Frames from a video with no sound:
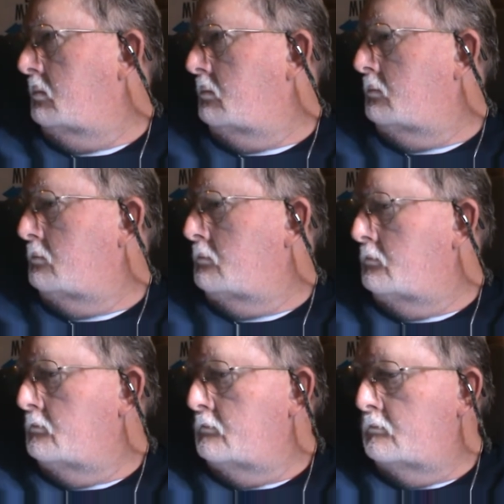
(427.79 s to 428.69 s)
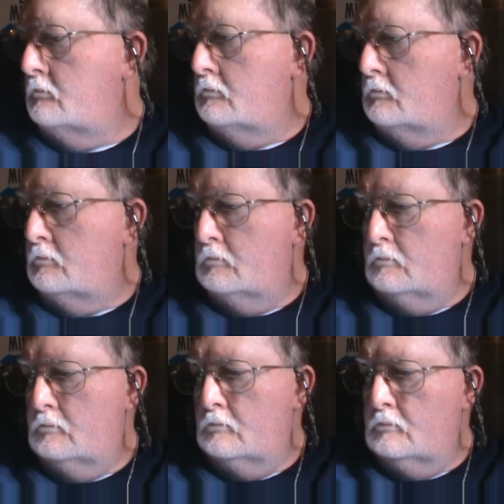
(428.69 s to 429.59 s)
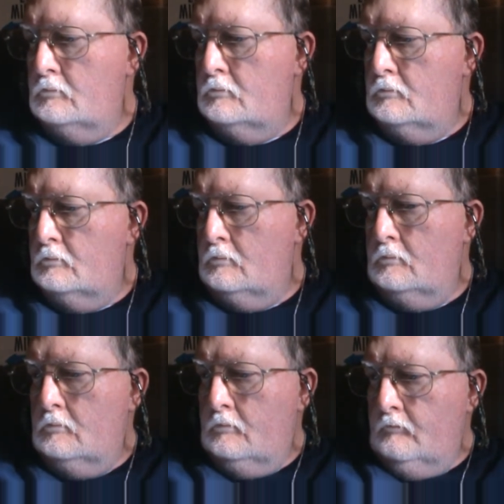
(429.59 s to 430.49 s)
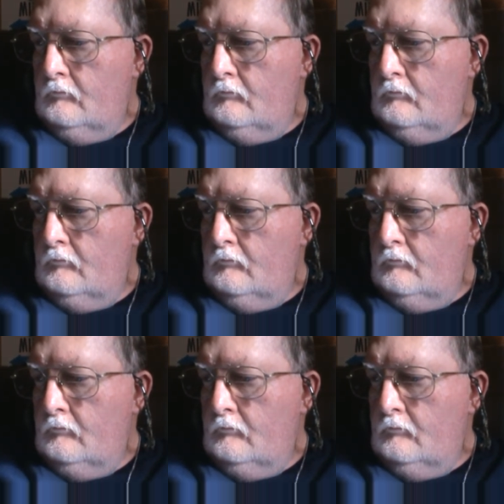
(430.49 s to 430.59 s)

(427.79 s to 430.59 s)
[no speech]